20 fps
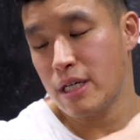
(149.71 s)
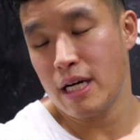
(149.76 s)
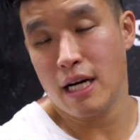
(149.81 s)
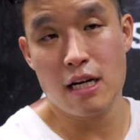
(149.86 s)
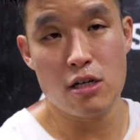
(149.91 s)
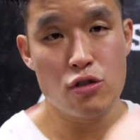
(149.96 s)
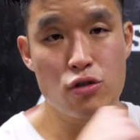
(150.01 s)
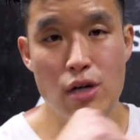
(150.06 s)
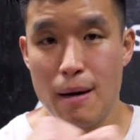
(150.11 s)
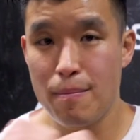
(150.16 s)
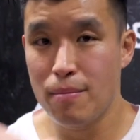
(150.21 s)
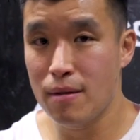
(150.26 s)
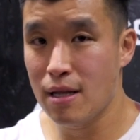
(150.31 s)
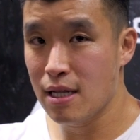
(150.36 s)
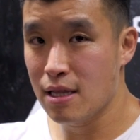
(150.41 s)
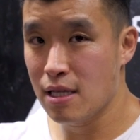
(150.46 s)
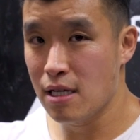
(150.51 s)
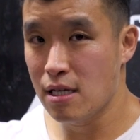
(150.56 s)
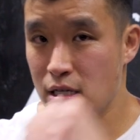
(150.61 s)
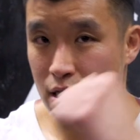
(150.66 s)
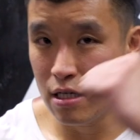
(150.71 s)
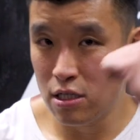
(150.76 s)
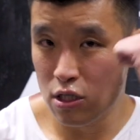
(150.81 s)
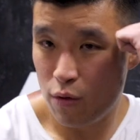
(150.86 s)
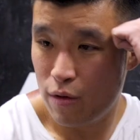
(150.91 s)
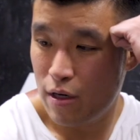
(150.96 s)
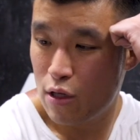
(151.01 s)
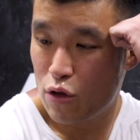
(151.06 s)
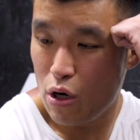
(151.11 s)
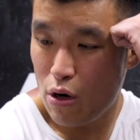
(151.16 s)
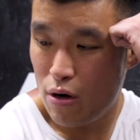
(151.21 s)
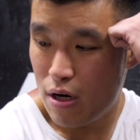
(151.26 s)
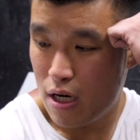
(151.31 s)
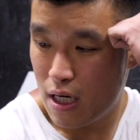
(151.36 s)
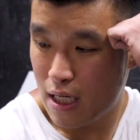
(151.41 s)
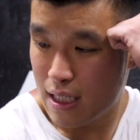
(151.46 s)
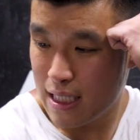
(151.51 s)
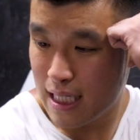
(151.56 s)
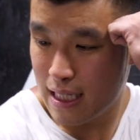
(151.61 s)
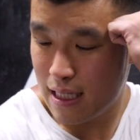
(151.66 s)
are kind of dropping like this. So when you throw a
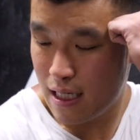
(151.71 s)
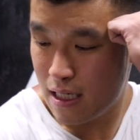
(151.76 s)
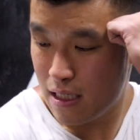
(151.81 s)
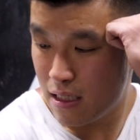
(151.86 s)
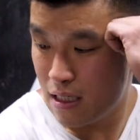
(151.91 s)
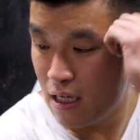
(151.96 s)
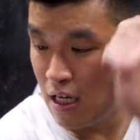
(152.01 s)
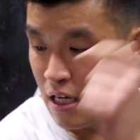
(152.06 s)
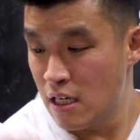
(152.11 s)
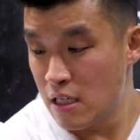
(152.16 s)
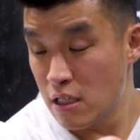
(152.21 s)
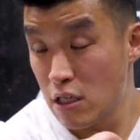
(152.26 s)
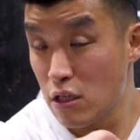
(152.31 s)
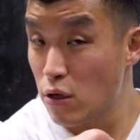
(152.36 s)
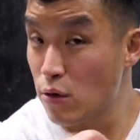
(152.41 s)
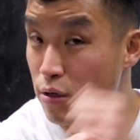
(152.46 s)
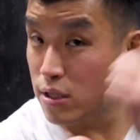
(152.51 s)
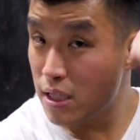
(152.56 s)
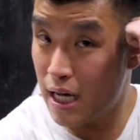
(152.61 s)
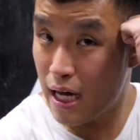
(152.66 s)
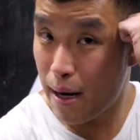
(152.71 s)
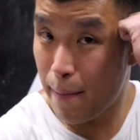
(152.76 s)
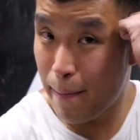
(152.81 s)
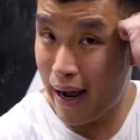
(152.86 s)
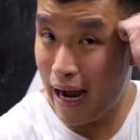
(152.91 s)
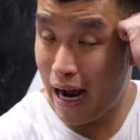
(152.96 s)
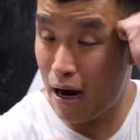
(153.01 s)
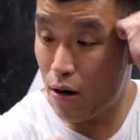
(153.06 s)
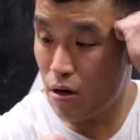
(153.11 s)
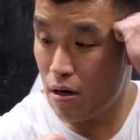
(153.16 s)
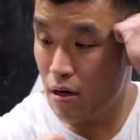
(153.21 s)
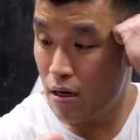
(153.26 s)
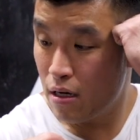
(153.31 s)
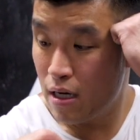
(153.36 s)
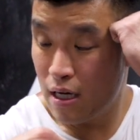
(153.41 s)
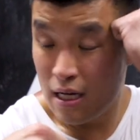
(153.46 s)
hook like this, you lose a lot of power.